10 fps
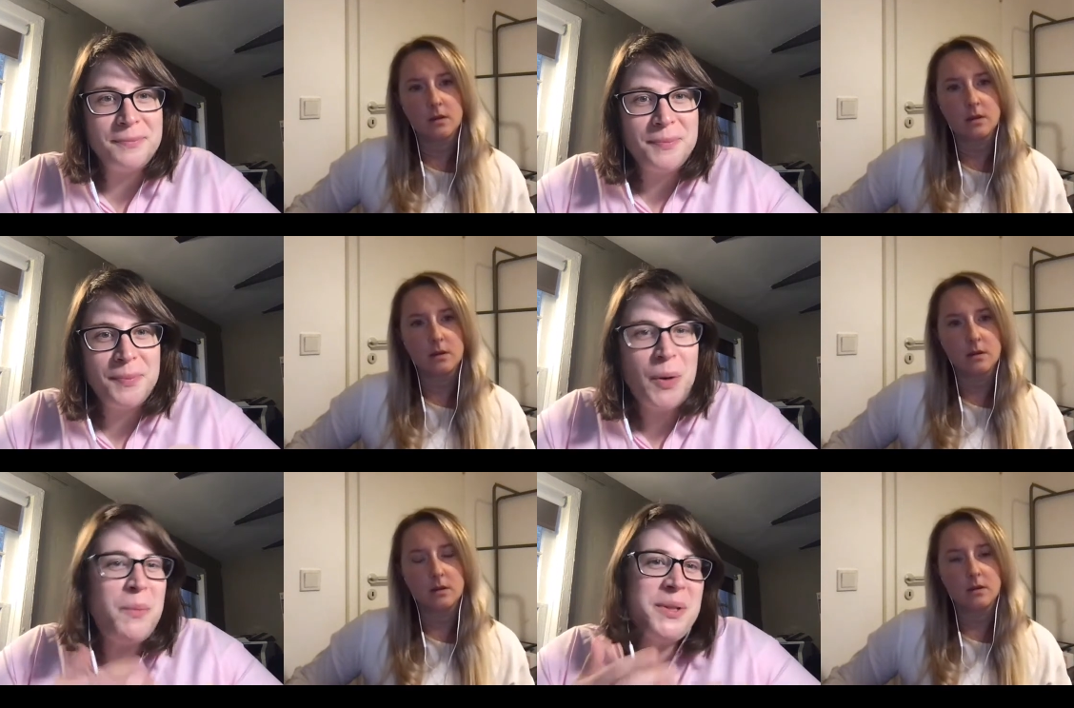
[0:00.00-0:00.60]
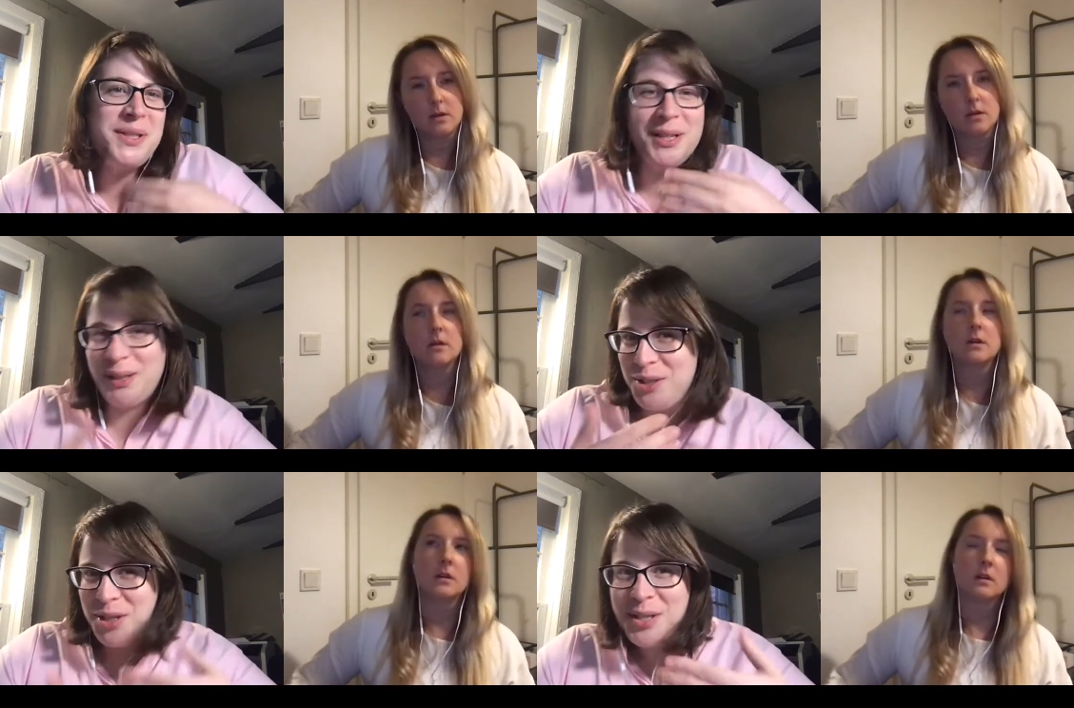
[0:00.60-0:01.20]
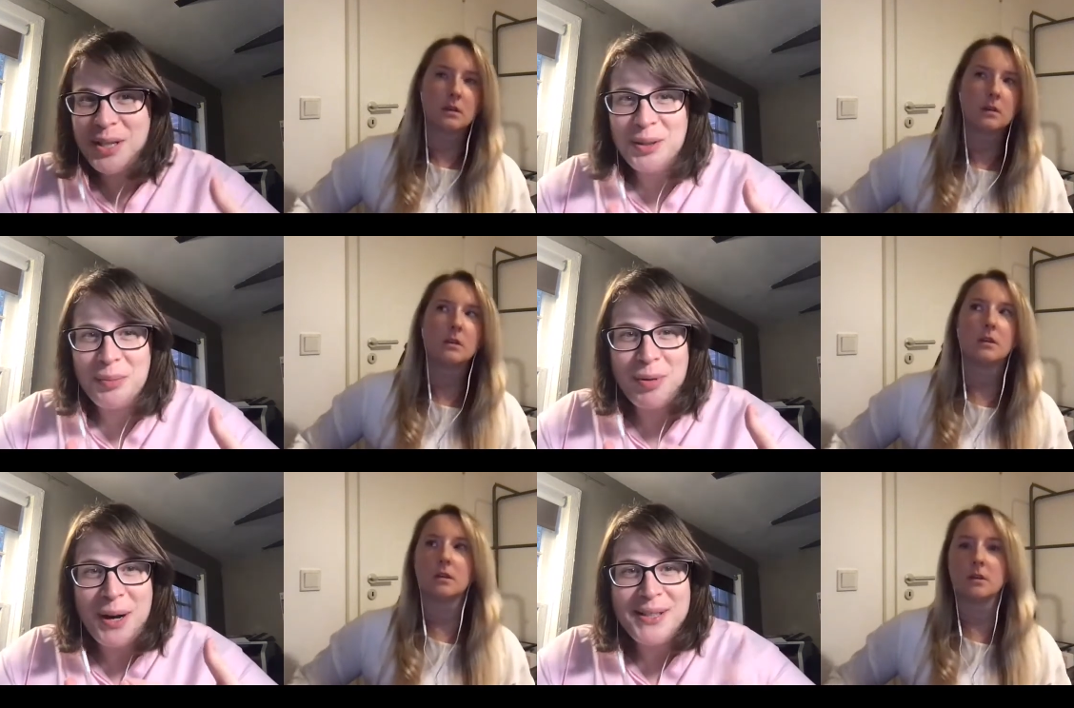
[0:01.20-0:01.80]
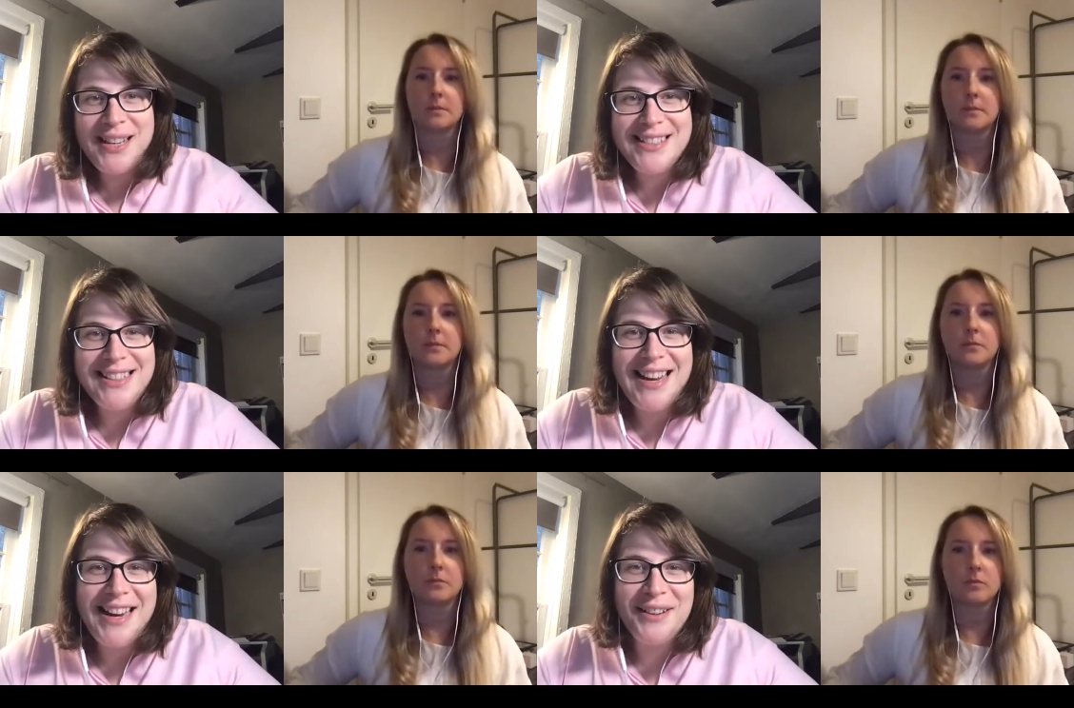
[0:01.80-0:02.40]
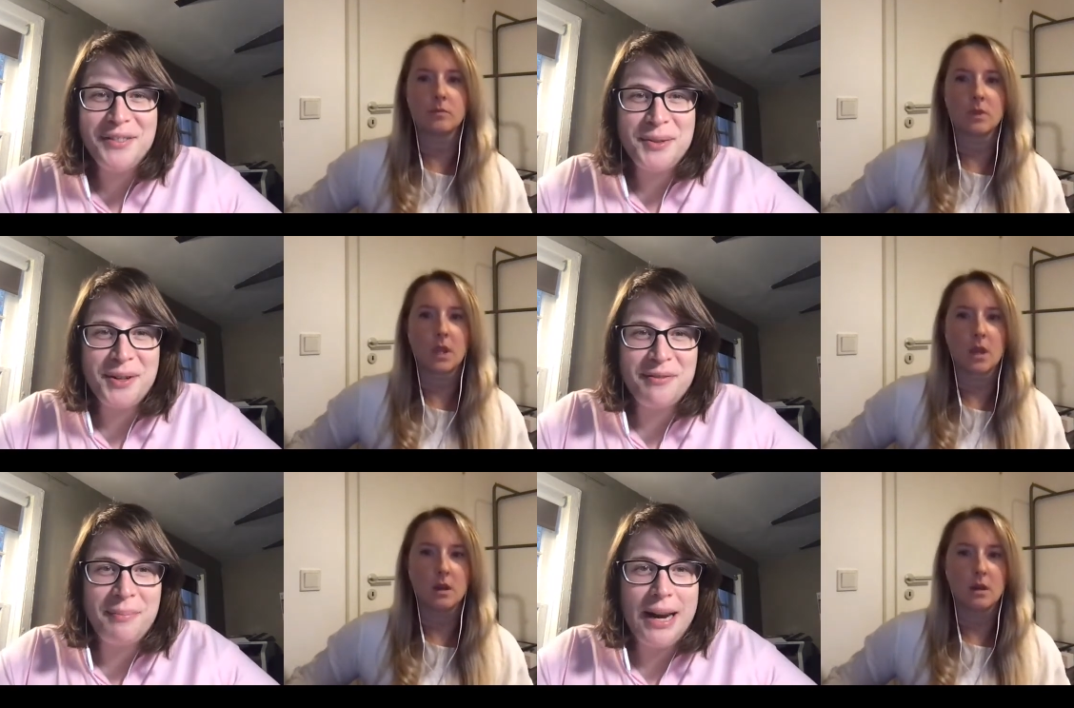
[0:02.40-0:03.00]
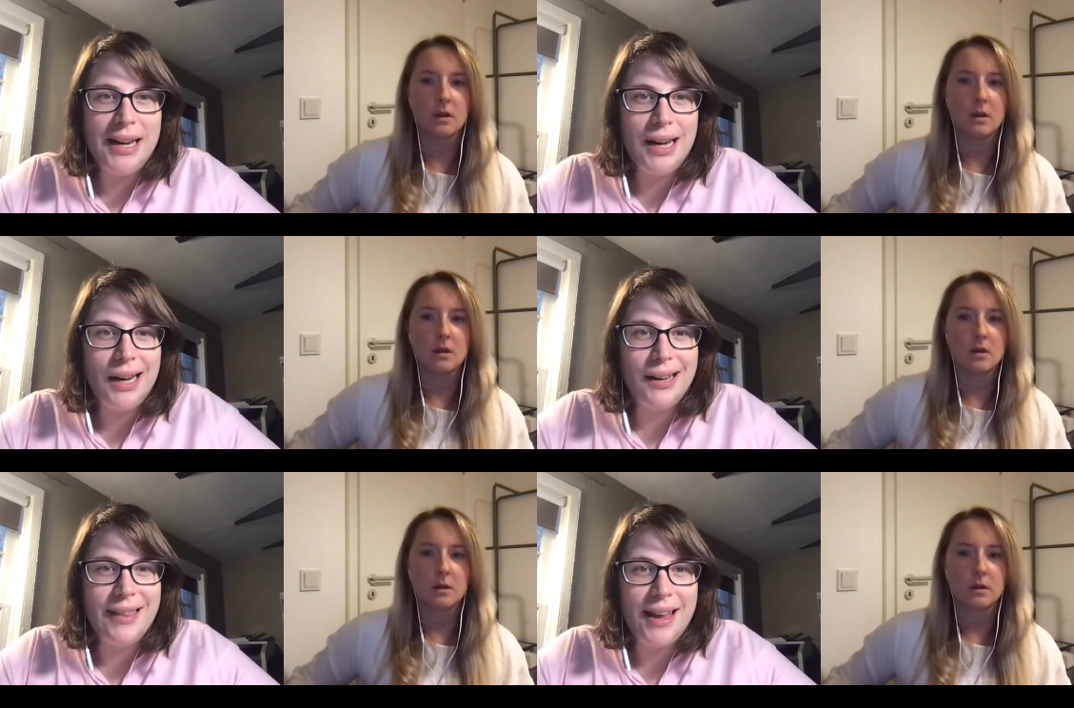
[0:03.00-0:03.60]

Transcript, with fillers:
Speaker 1: What was the logistical process like of sort of making that